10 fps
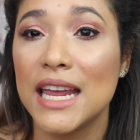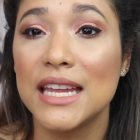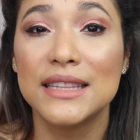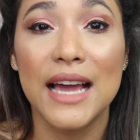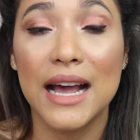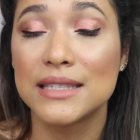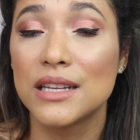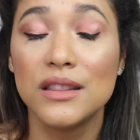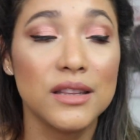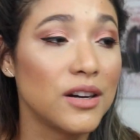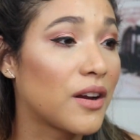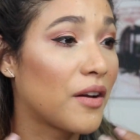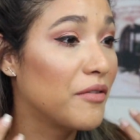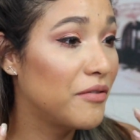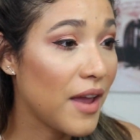It does look
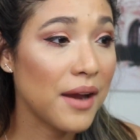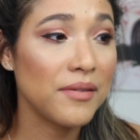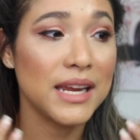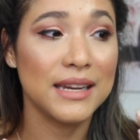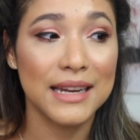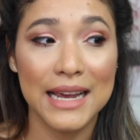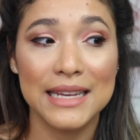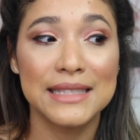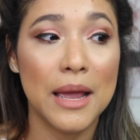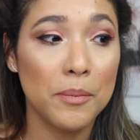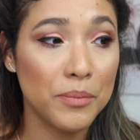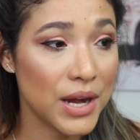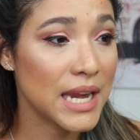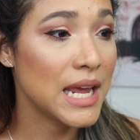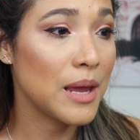very nice and
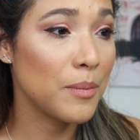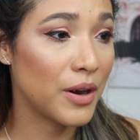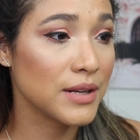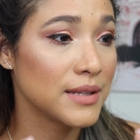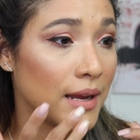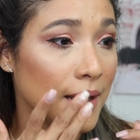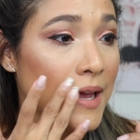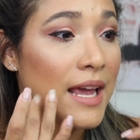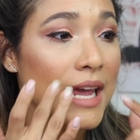pretty in person.